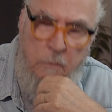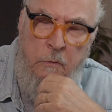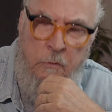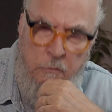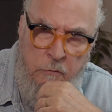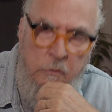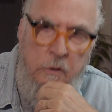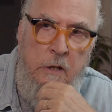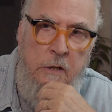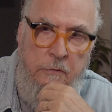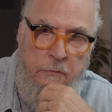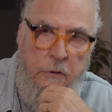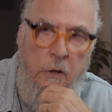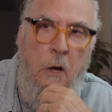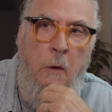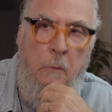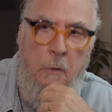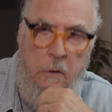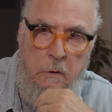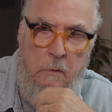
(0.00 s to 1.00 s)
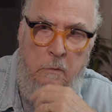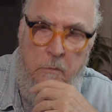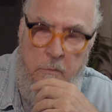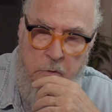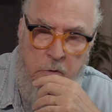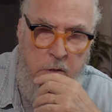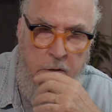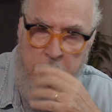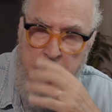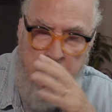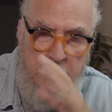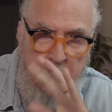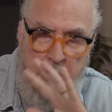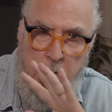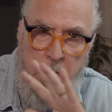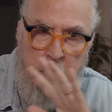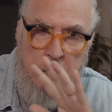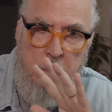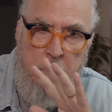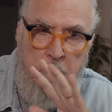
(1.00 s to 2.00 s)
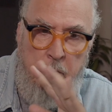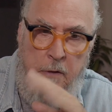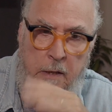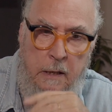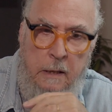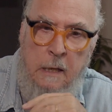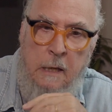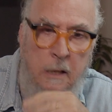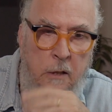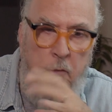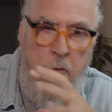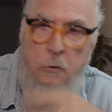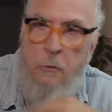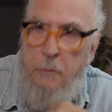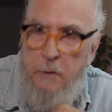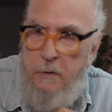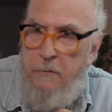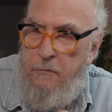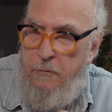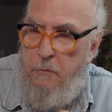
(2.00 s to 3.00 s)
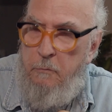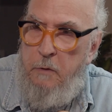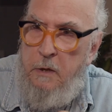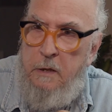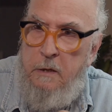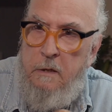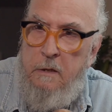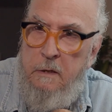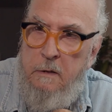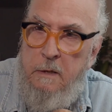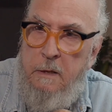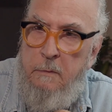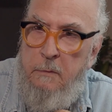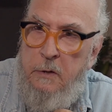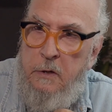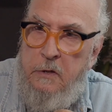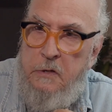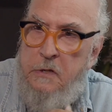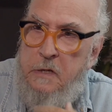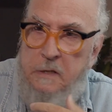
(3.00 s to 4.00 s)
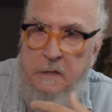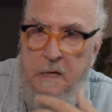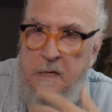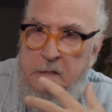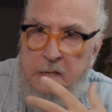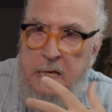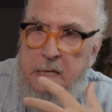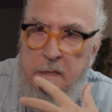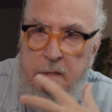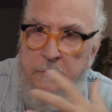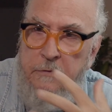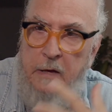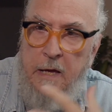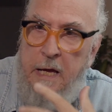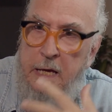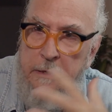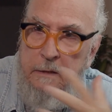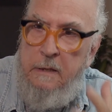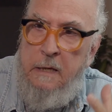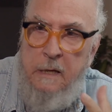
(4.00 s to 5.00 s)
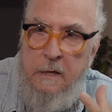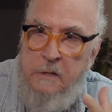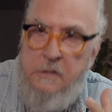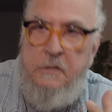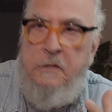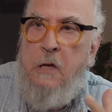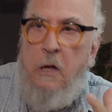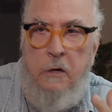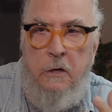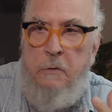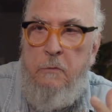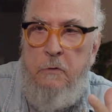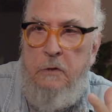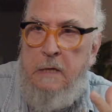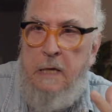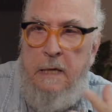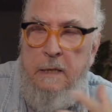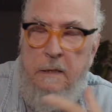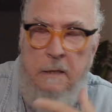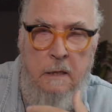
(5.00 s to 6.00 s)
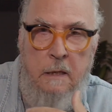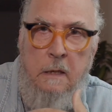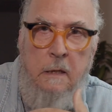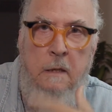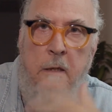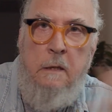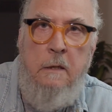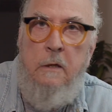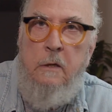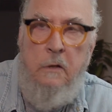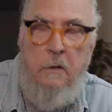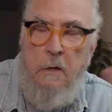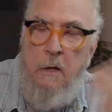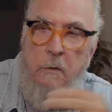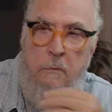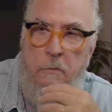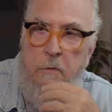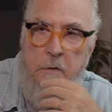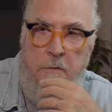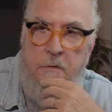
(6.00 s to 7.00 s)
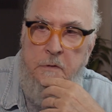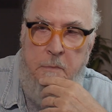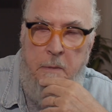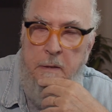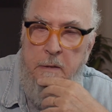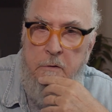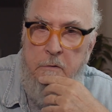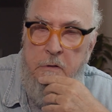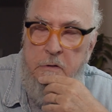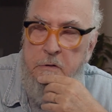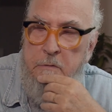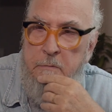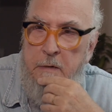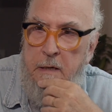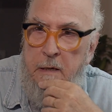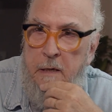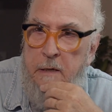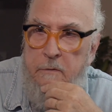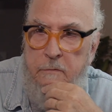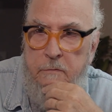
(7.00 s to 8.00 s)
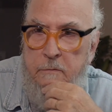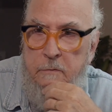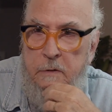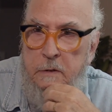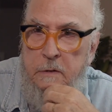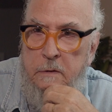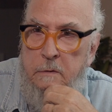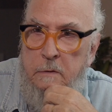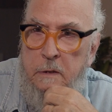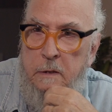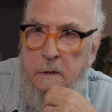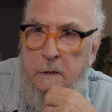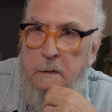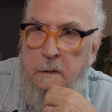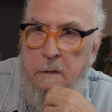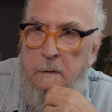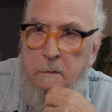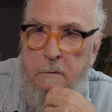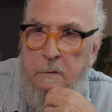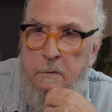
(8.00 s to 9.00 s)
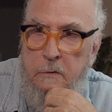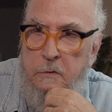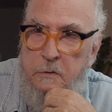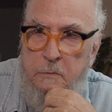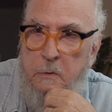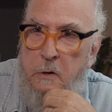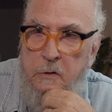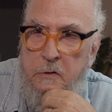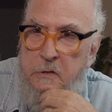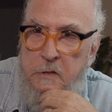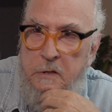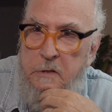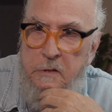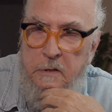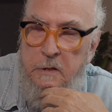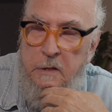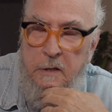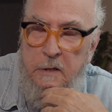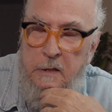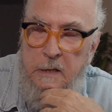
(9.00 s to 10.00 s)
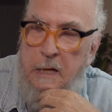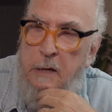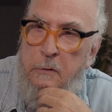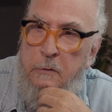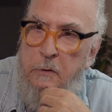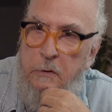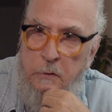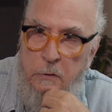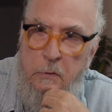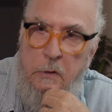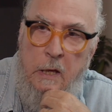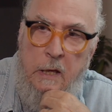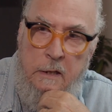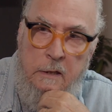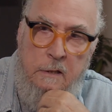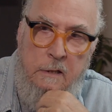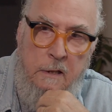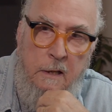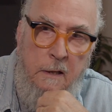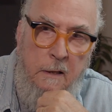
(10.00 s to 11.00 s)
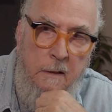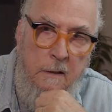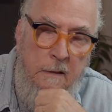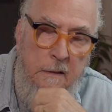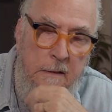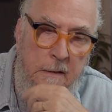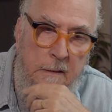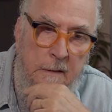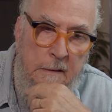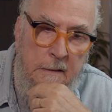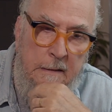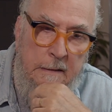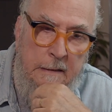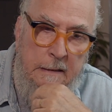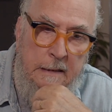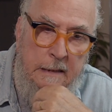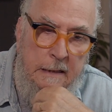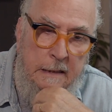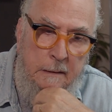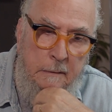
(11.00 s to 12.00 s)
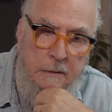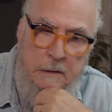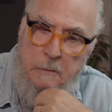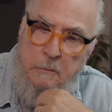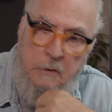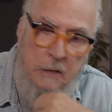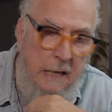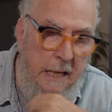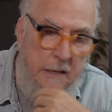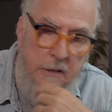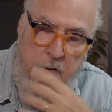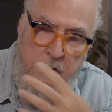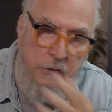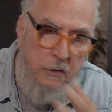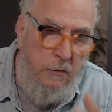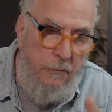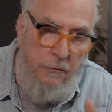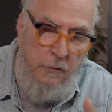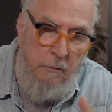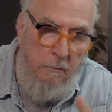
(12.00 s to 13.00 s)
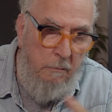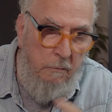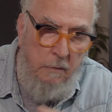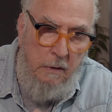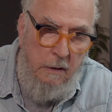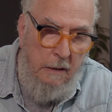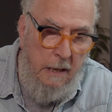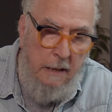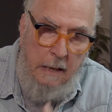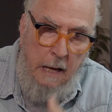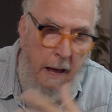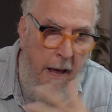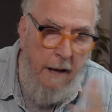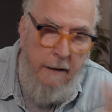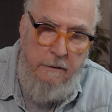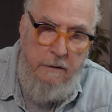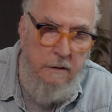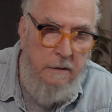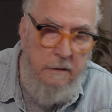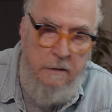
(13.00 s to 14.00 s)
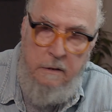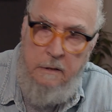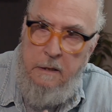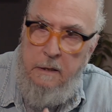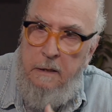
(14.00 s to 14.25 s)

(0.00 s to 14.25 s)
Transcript: Really phenomenal, really incredible thing. Too big for me, because as I said, if I had started with that, I would have spent the rest of my life with those boxes. And I couldn't do that. There were letters, from Hannah Arendt